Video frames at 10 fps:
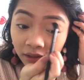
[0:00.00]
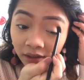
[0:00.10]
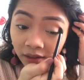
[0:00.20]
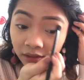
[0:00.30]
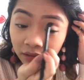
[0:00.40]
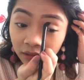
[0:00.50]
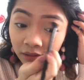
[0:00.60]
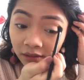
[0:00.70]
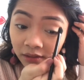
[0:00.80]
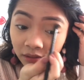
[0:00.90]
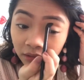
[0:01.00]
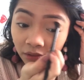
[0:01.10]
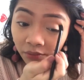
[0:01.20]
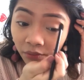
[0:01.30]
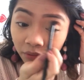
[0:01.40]
and
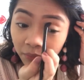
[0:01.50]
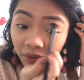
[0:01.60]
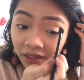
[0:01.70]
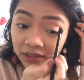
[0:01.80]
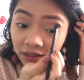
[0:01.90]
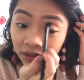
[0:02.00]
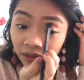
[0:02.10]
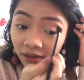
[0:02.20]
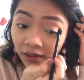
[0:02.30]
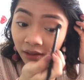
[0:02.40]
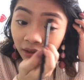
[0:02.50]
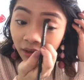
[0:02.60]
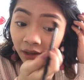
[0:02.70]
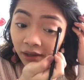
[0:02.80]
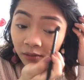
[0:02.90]
they're all amazing,
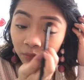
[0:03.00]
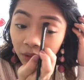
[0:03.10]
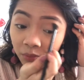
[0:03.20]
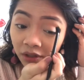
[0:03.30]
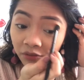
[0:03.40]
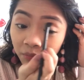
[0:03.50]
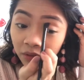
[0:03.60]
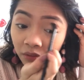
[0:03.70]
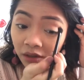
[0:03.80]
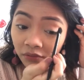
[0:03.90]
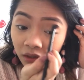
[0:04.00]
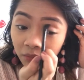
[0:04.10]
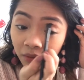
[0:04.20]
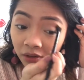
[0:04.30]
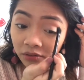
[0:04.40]
and people have been raving
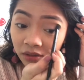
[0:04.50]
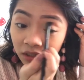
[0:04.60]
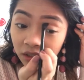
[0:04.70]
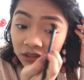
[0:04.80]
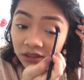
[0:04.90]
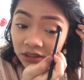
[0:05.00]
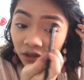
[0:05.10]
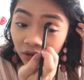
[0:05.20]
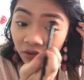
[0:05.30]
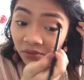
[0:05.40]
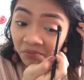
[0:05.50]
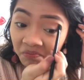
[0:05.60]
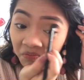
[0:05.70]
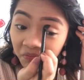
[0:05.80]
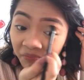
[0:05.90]
about this, so
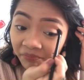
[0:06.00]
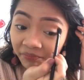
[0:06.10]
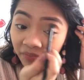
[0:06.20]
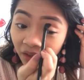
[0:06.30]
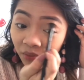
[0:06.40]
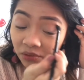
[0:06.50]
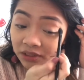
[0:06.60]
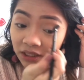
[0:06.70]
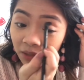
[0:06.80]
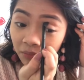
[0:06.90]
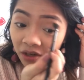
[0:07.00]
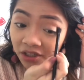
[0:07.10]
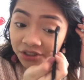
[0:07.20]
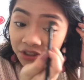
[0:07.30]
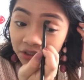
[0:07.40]
won't say
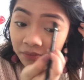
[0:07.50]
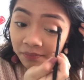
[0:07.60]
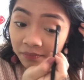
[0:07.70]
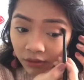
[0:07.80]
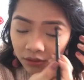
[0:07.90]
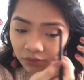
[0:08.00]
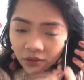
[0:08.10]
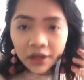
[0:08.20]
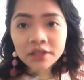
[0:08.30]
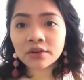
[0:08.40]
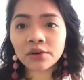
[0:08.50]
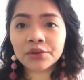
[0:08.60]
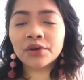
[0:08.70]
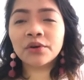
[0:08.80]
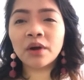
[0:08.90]
much. So you guys all
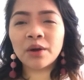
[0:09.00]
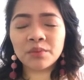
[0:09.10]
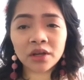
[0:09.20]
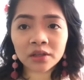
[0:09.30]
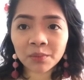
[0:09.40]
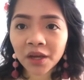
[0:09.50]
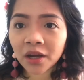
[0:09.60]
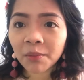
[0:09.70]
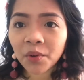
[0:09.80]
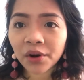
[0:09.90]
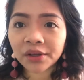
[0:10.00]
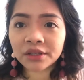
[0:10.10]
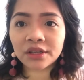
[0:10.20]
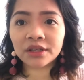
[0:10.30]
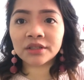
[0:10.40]
know I'm not a makeup
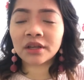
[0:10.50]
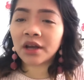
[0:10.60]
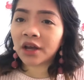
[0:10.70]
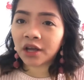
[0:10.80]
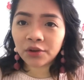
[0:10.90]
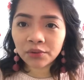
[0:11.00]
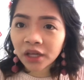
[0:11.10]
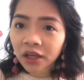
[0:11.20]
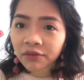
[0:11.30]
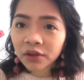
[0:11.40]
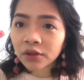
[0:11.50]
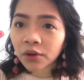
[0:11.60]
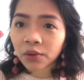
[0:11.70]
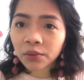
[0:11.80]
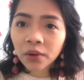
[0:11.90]
artist, don't even
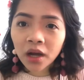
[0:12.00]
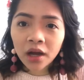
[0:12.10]
know